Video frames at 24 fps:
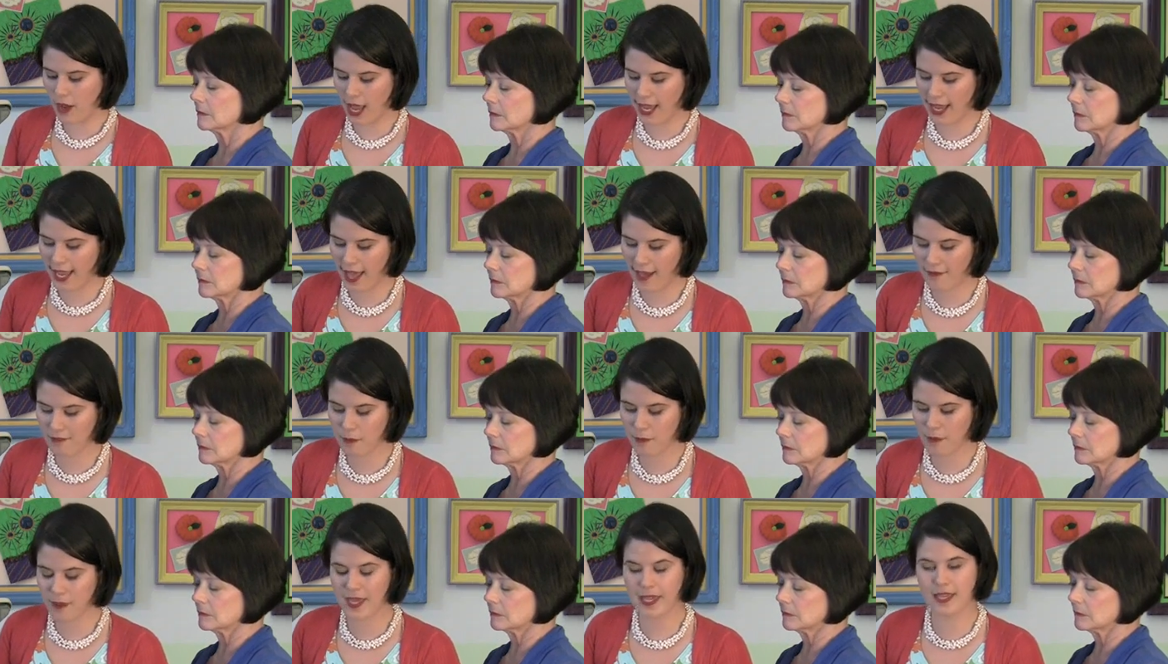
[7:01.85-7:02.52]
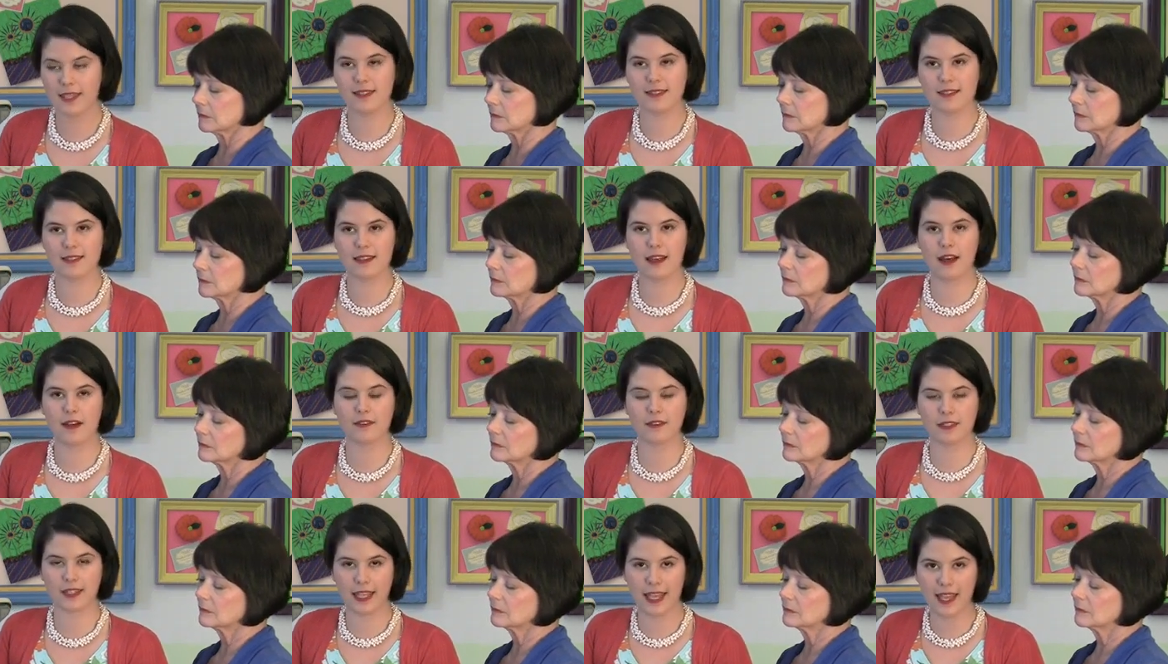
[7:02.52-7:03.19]
Speaker 1: I have a piece
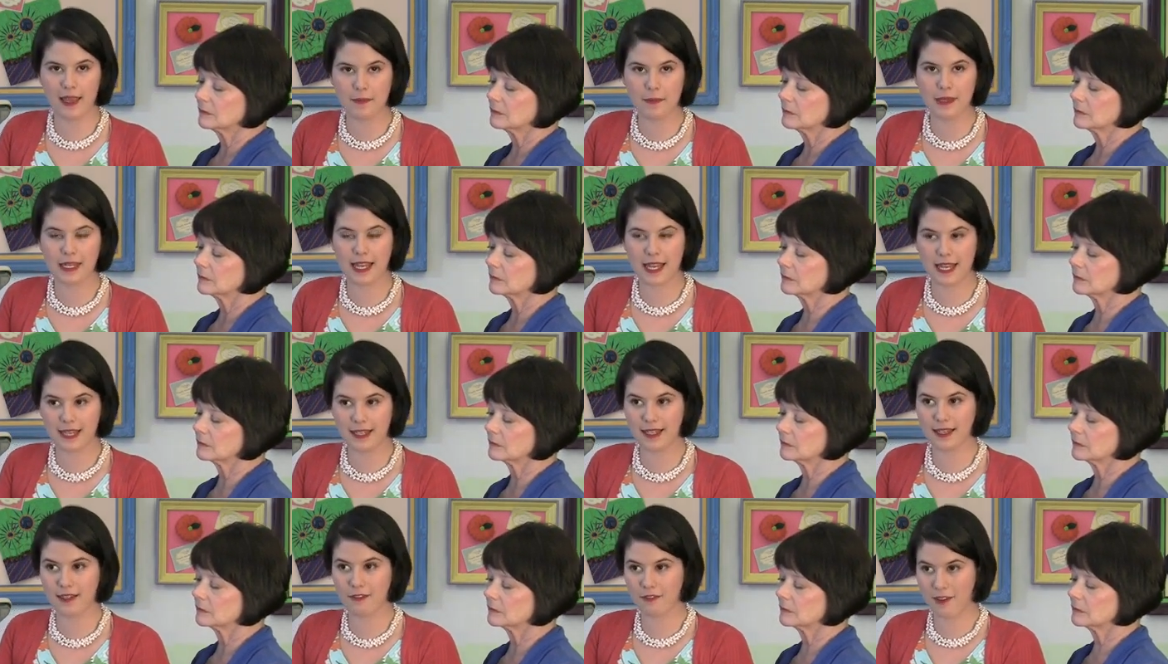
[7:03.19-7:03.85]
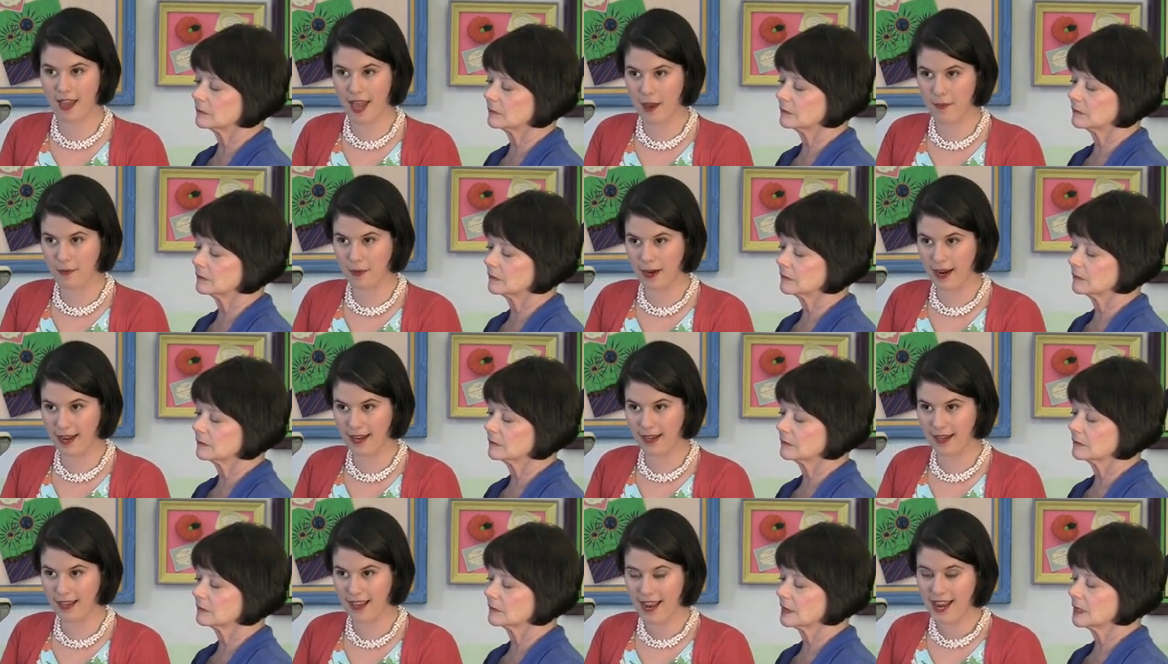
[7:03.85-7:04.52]
of laminated
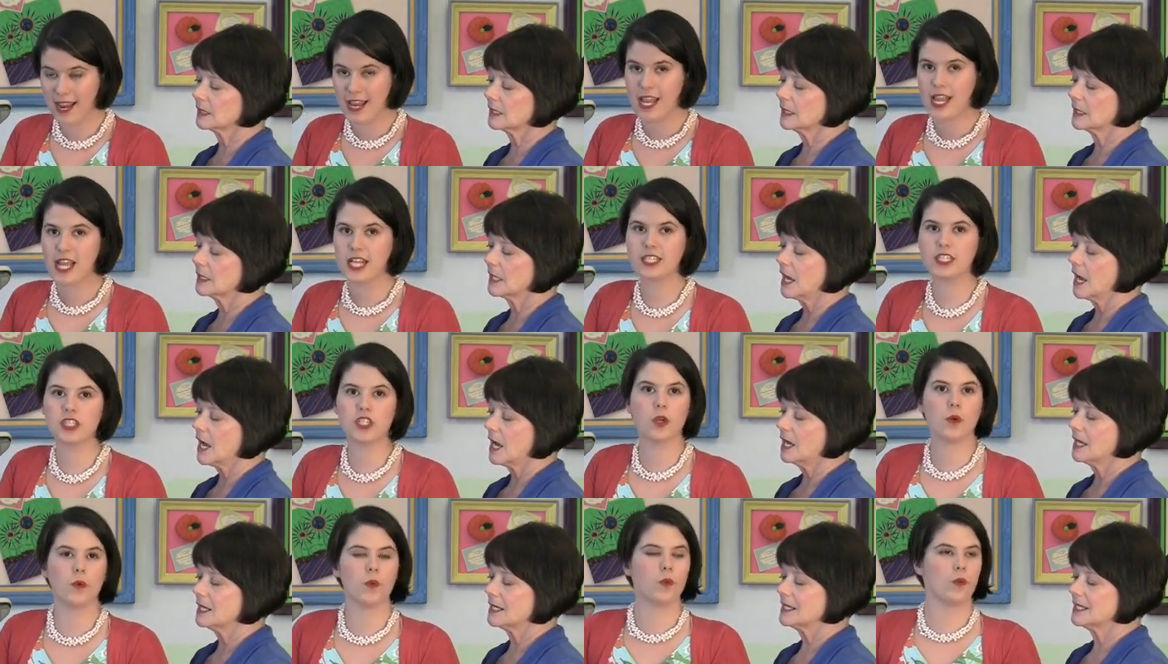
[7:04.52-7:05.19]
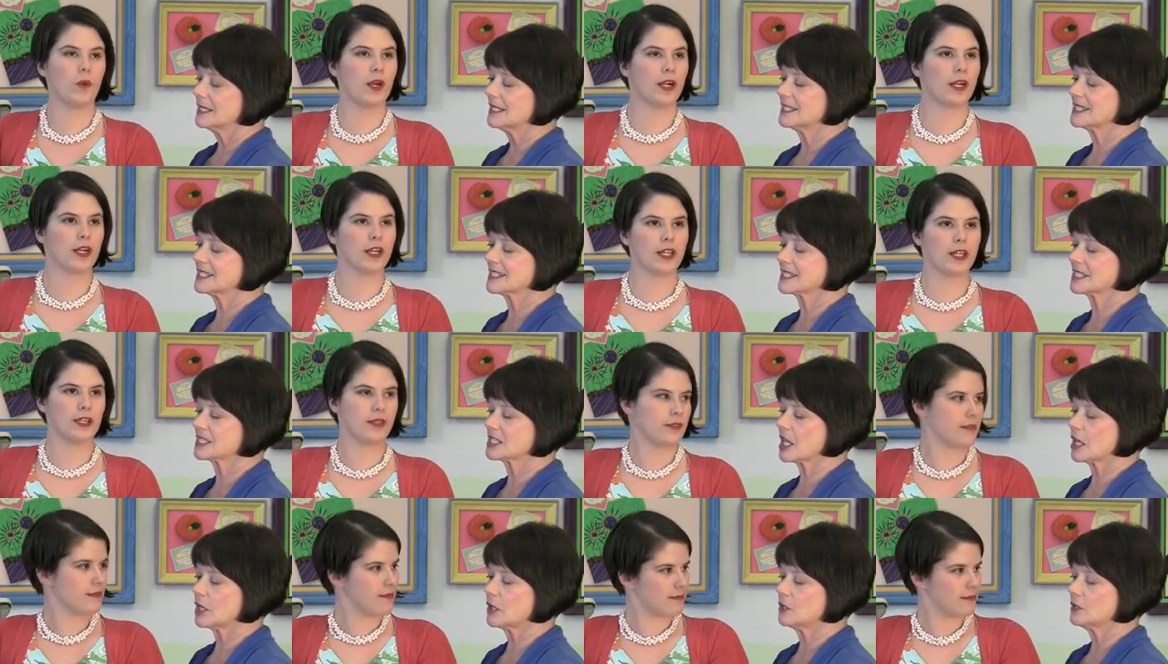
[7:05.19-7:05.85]
fabric. And so where it's do
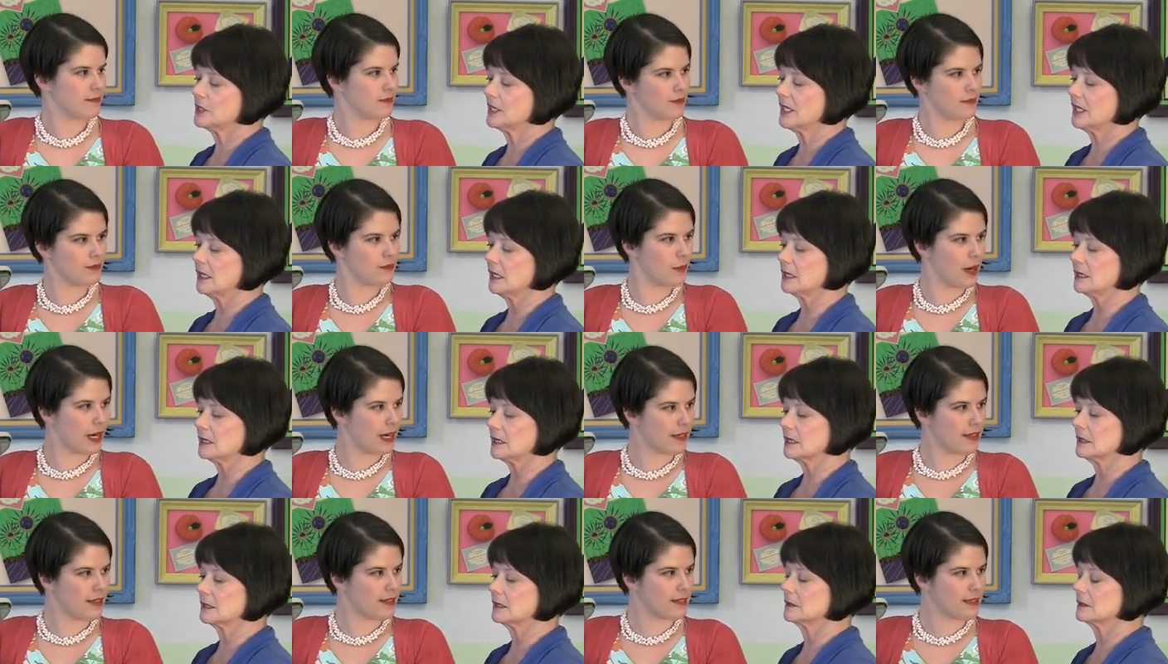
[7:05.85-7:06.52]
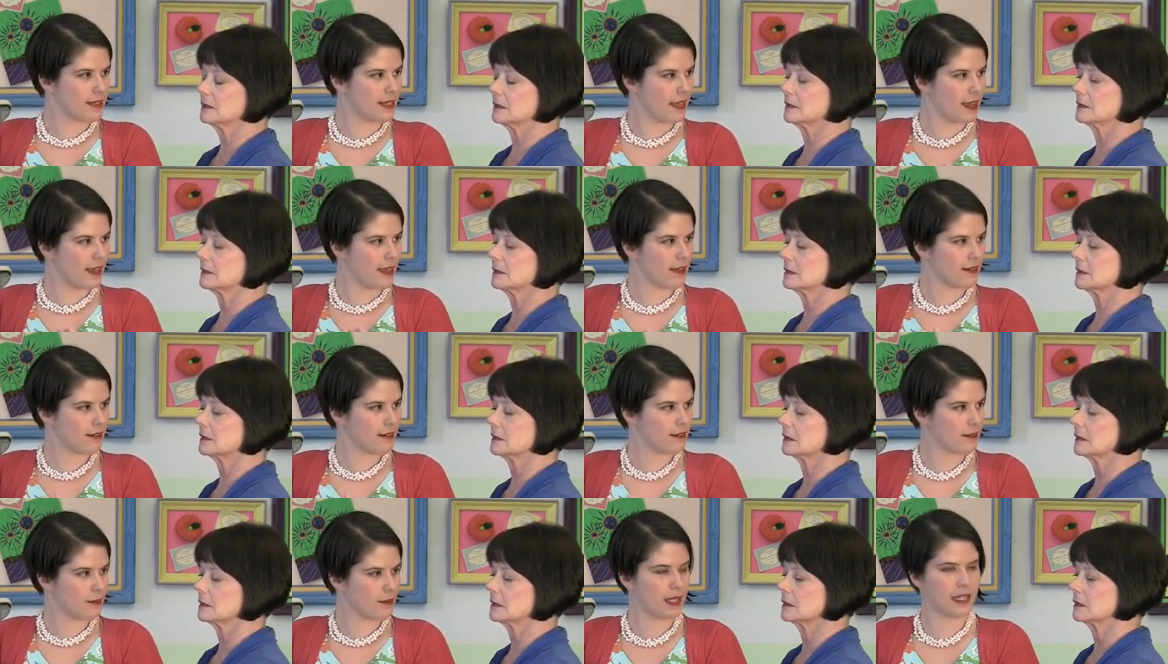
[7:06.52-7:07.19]
you so neat. where do you see
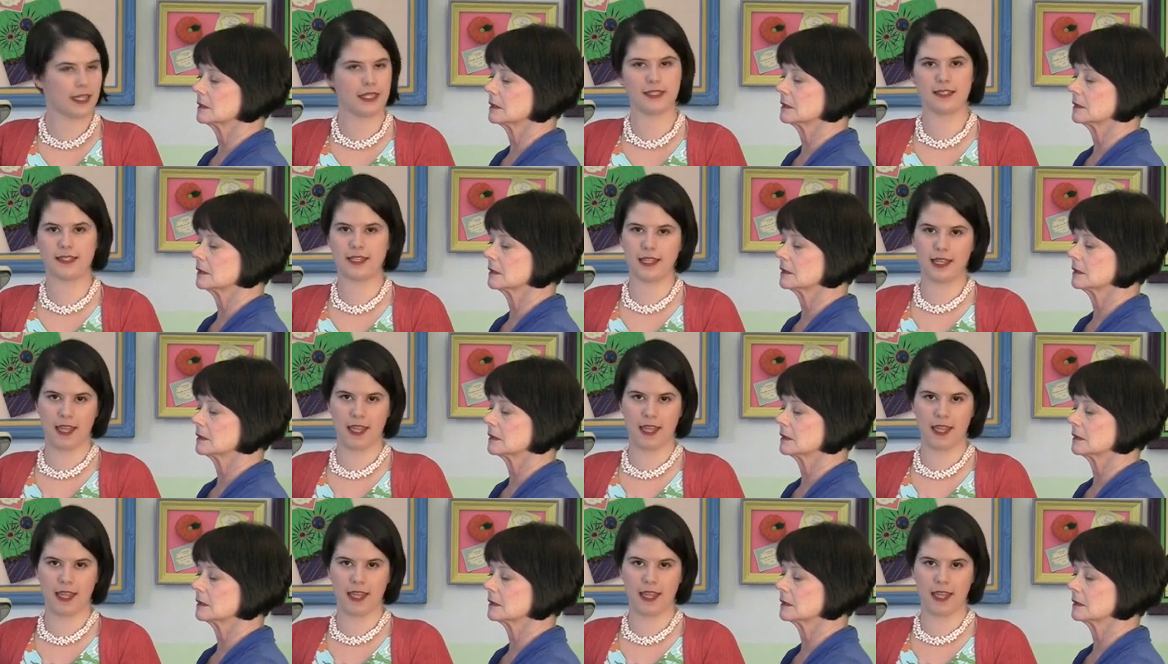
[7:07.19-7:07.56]
it? Where do you see